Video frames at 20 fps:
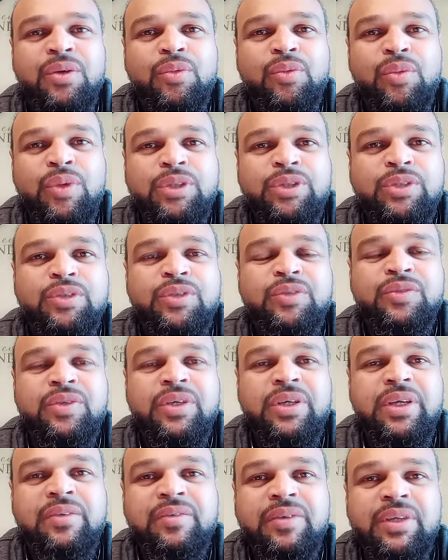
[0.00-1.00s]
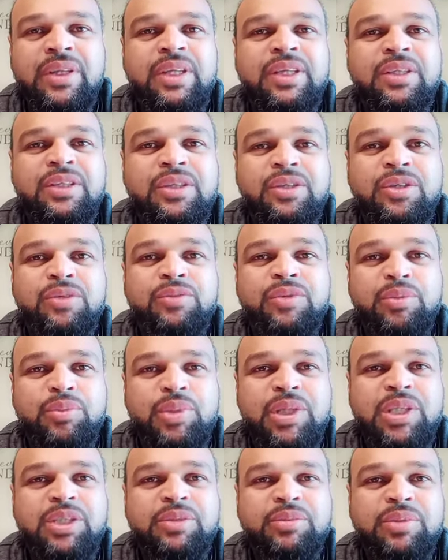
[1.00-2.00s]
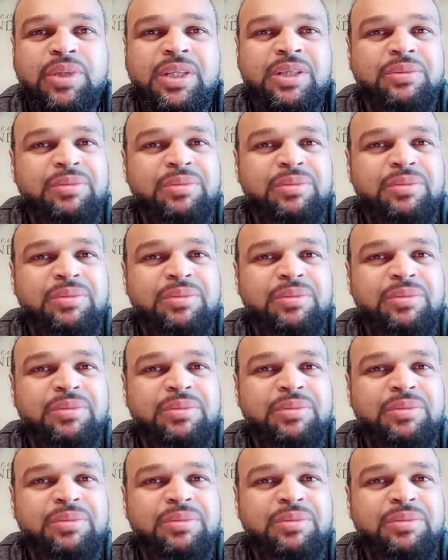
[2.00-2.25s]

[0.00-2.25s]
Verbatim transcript: watch over everything to do with baseball.